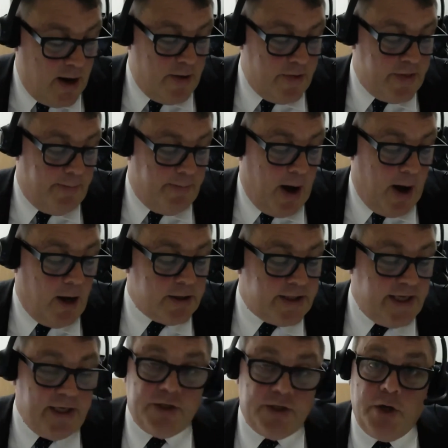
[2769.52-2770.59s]
The
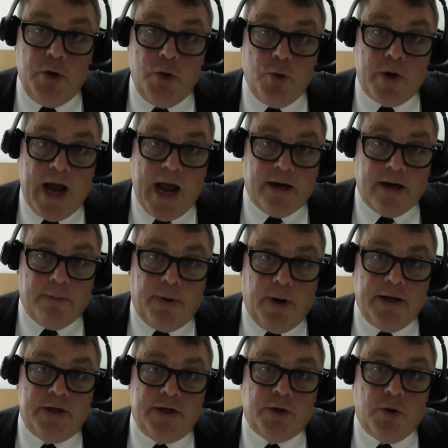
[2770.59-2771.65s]
parties who can
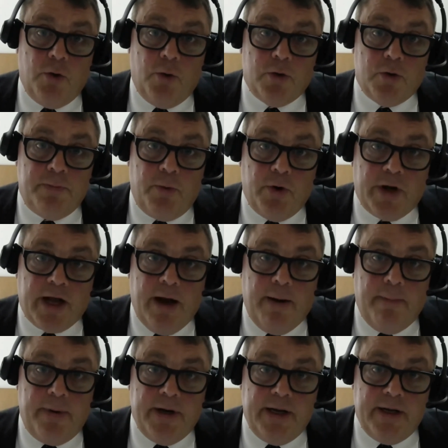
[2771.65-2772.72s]
apply to court to put a
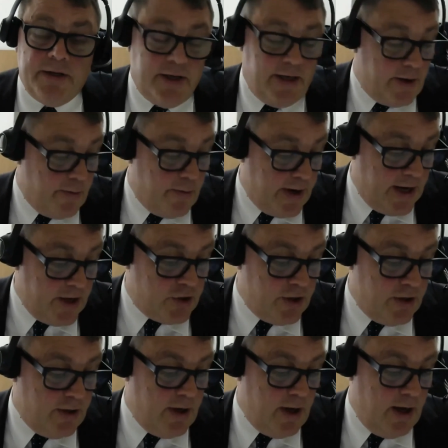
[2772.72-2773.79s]
company into
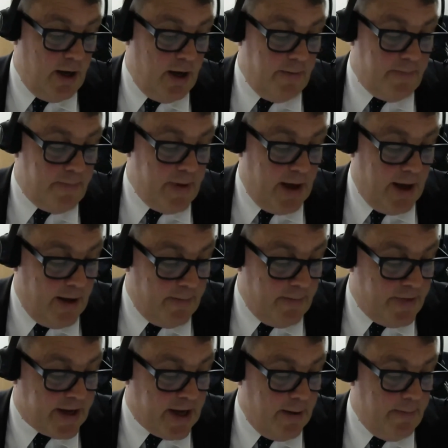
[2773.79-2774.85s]
liquidation are
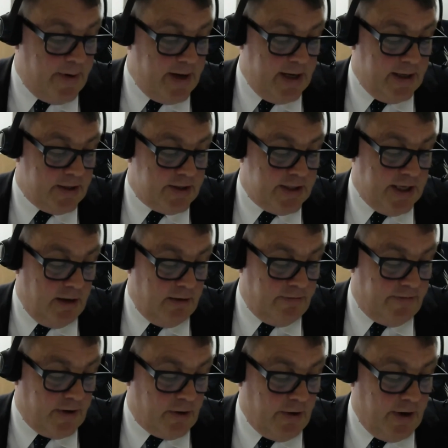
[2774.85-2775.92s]
the company
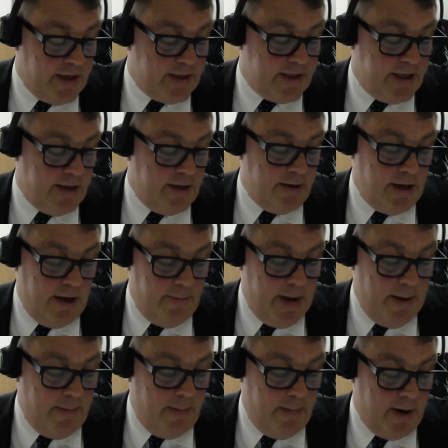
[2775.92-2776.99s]
itself, a creditor, a
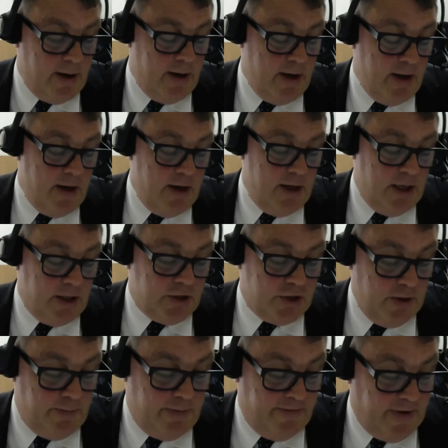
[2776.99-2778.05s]
member, a
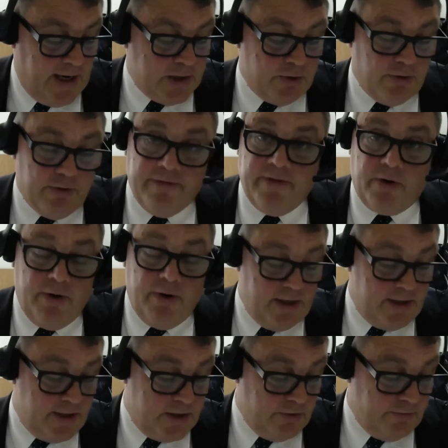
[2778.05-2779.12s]
supervisor of a
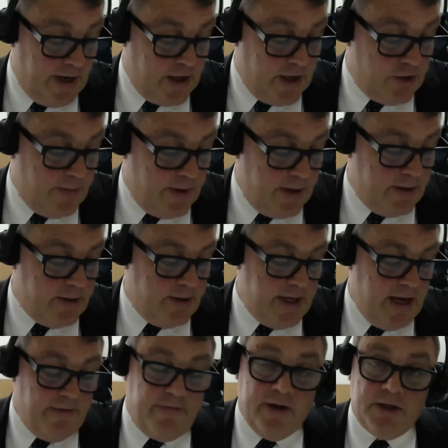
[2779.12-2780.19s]
creditor's arrangement,
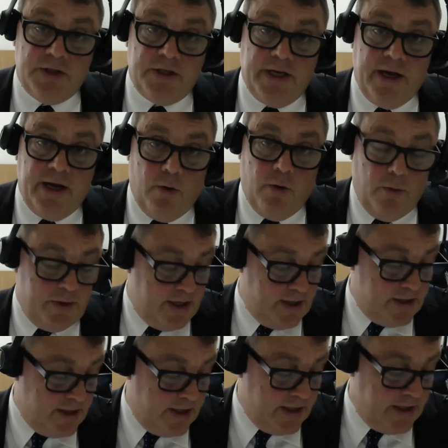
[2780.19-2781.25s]
the FSC, or the
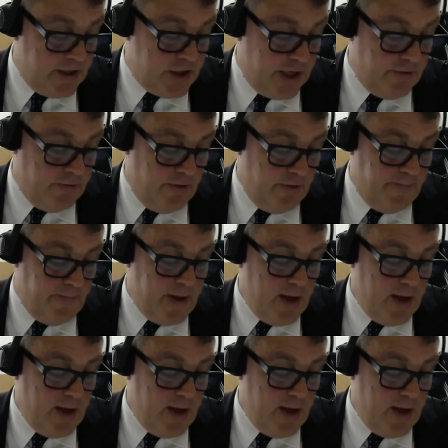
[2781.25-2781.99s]
Attorney General.